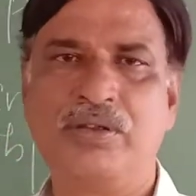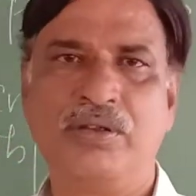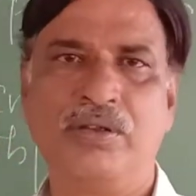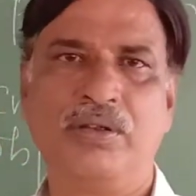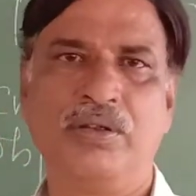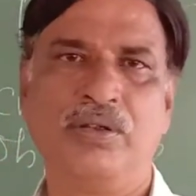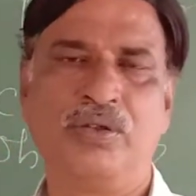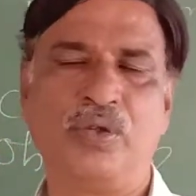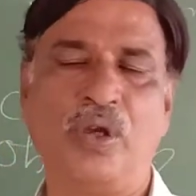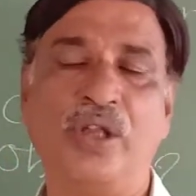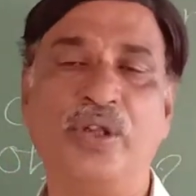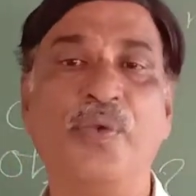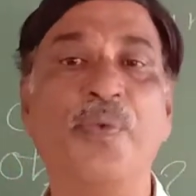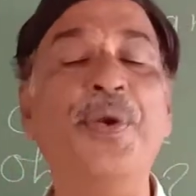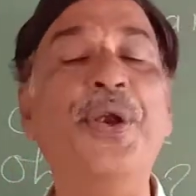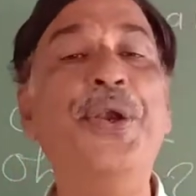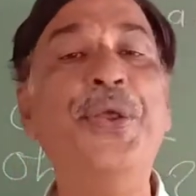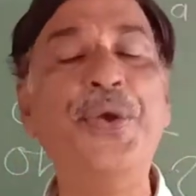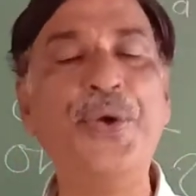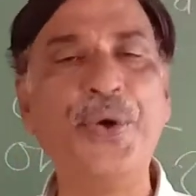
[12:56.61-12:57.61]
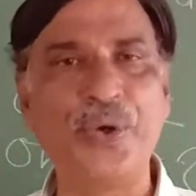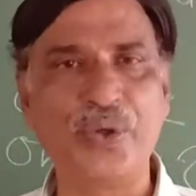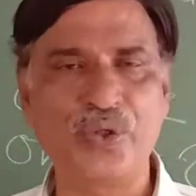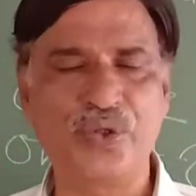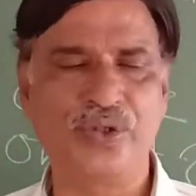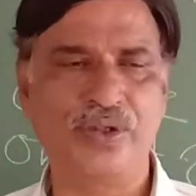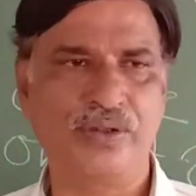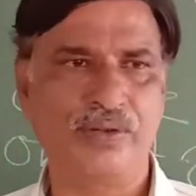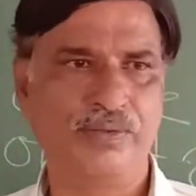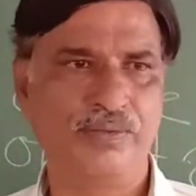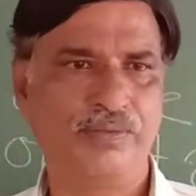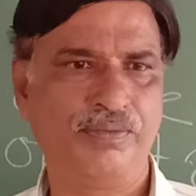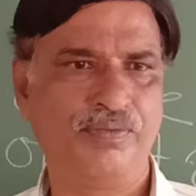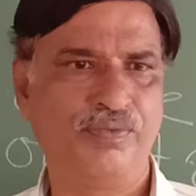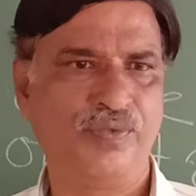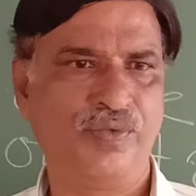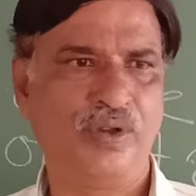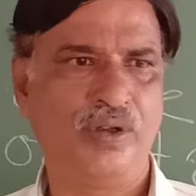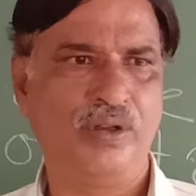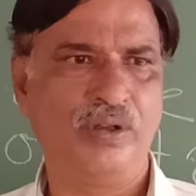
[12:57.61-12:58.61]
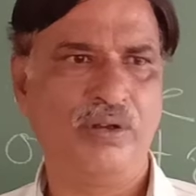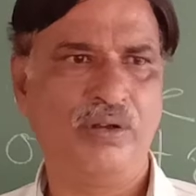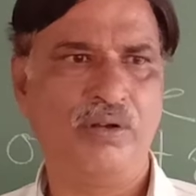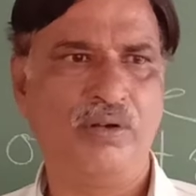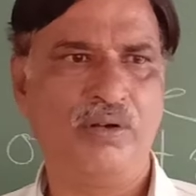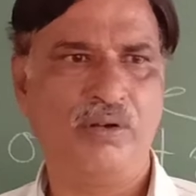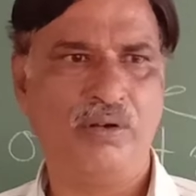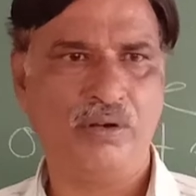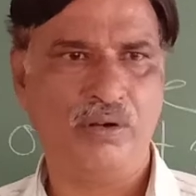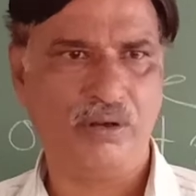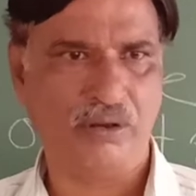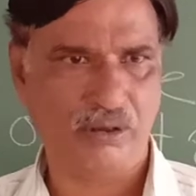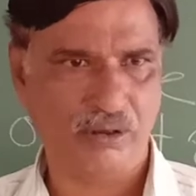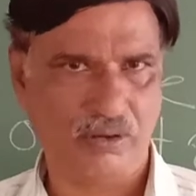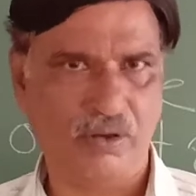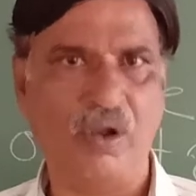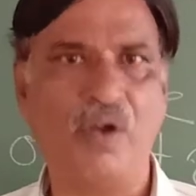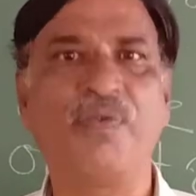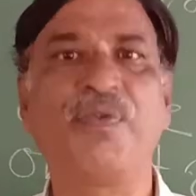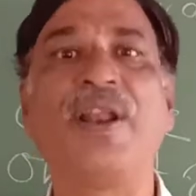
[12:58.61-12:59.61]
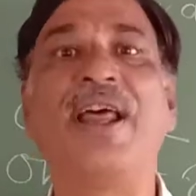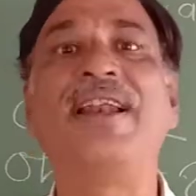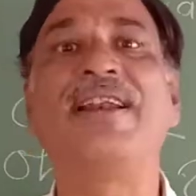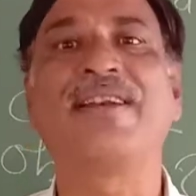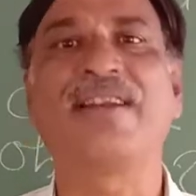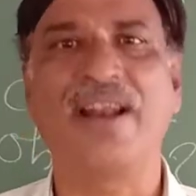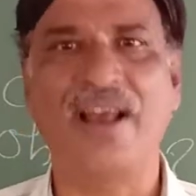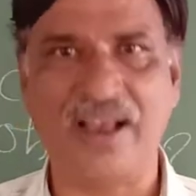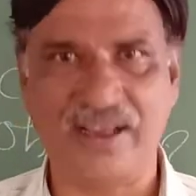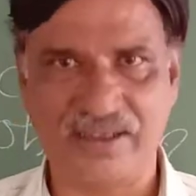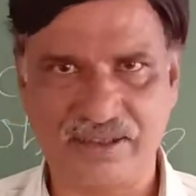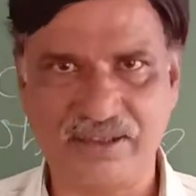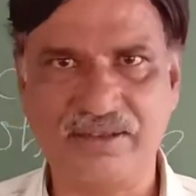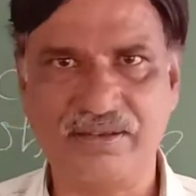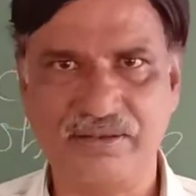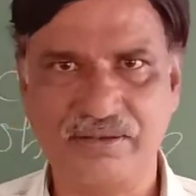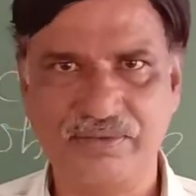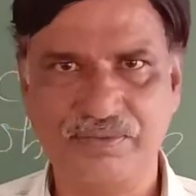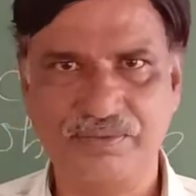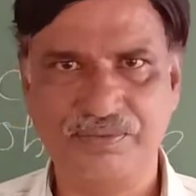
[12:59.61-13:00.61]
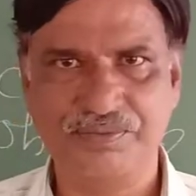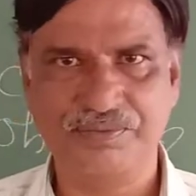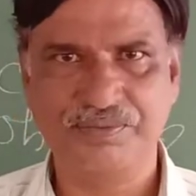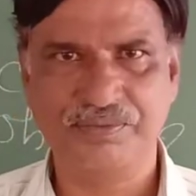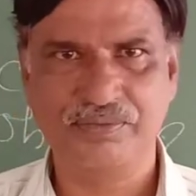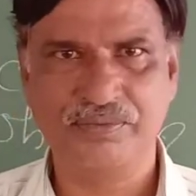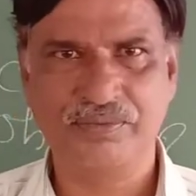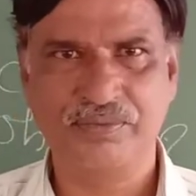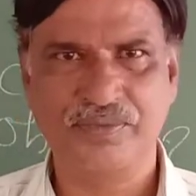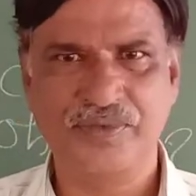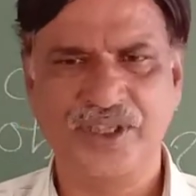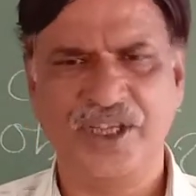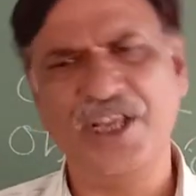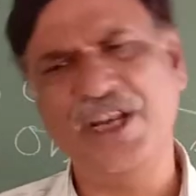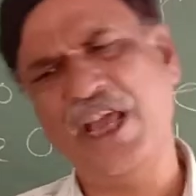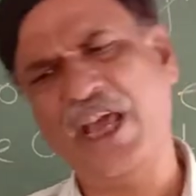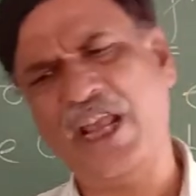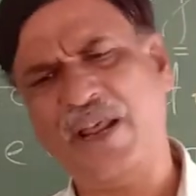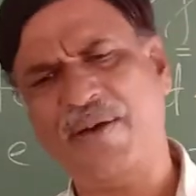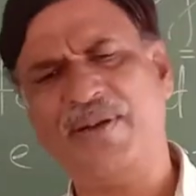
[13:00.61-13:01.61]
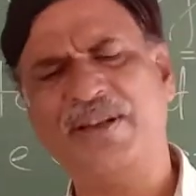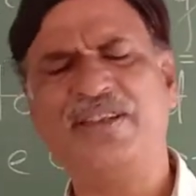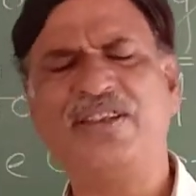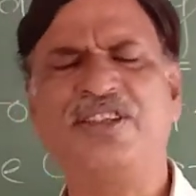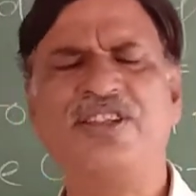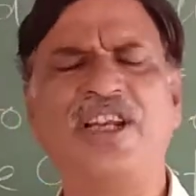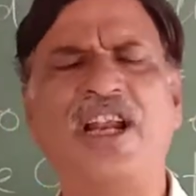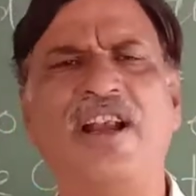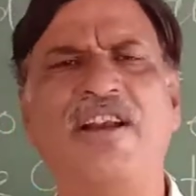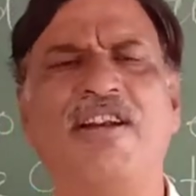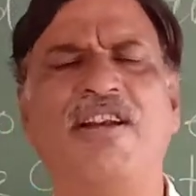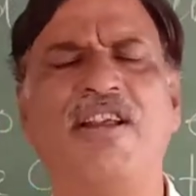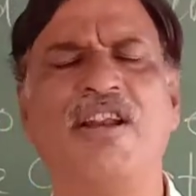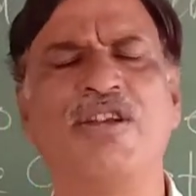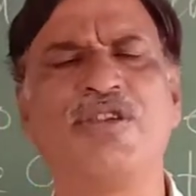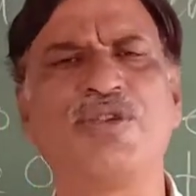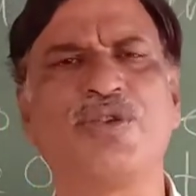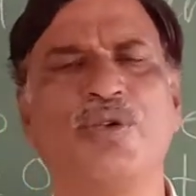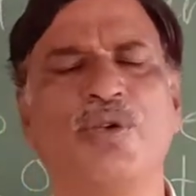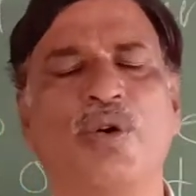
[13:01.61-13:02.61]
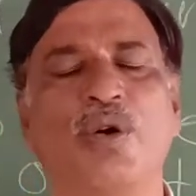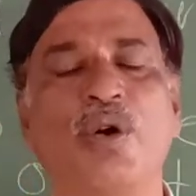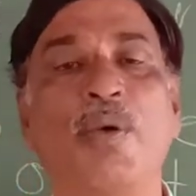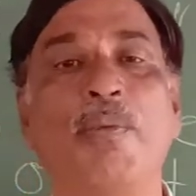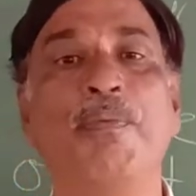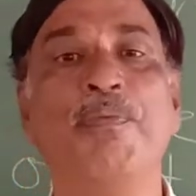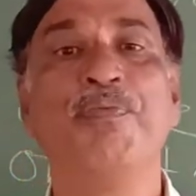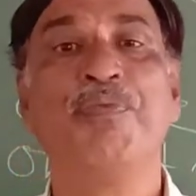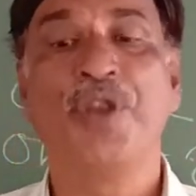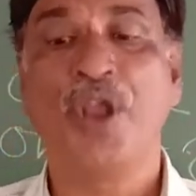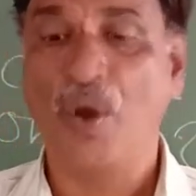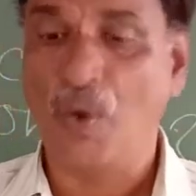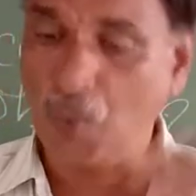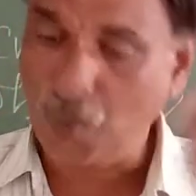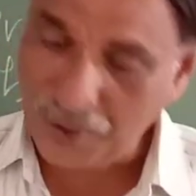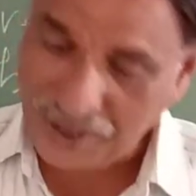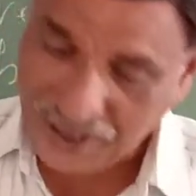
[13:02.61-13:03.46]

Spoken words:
saw the videos or offline class. In 11th standard also we